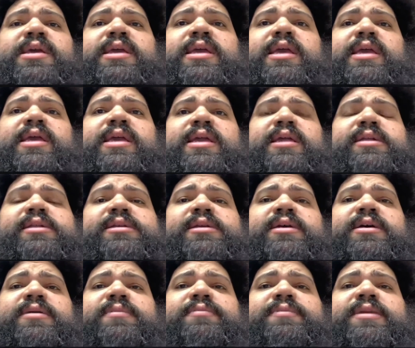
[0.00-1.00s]
and
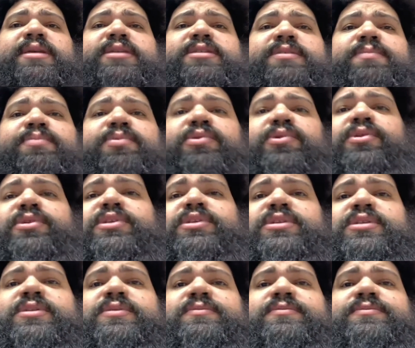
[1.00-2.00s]
um, it
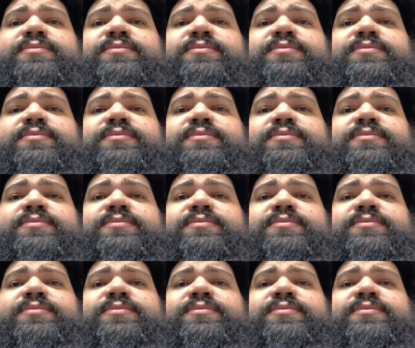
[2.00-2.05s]
supports